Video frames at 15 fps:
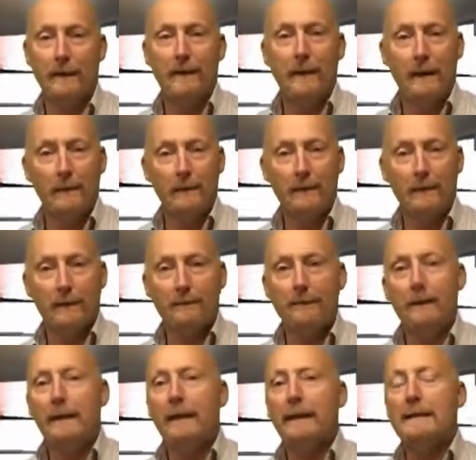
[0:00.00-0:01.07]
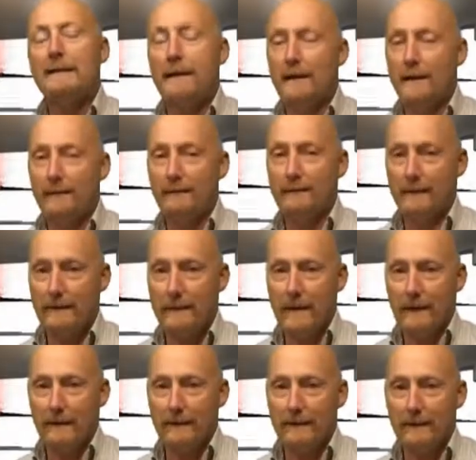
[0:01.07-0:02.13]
However, it's after that